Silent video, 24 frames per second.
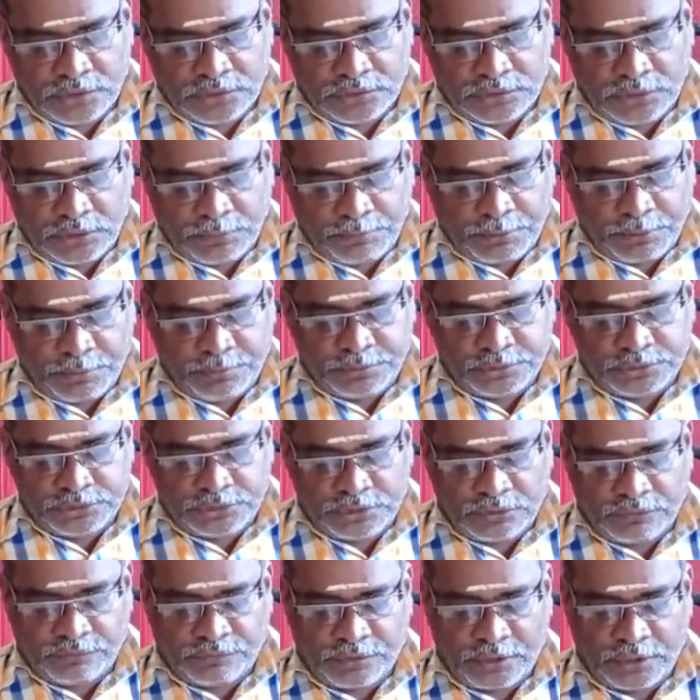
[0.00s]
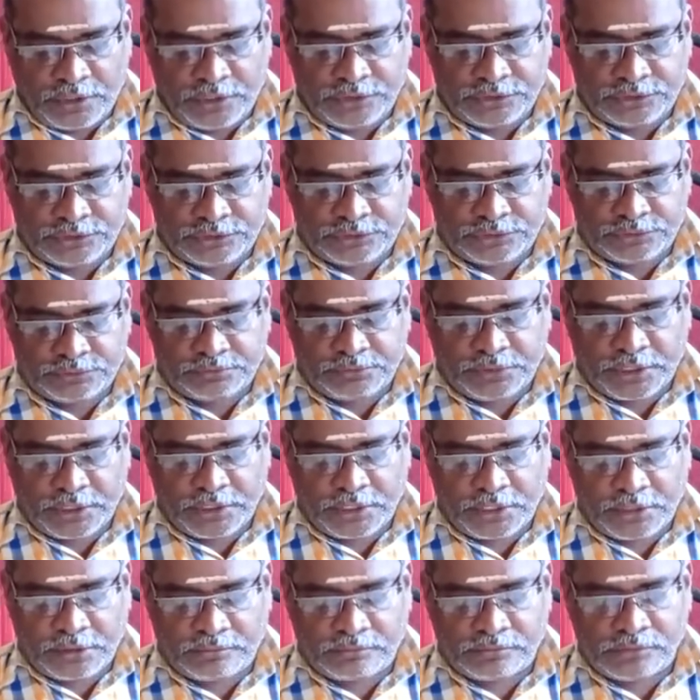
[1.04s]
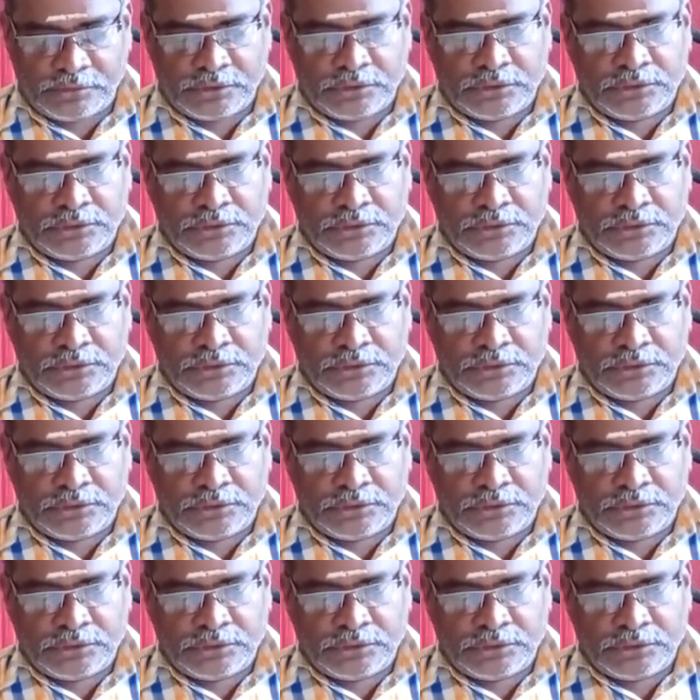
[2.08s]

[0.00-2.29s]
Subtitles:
The purpose of relationship diagram,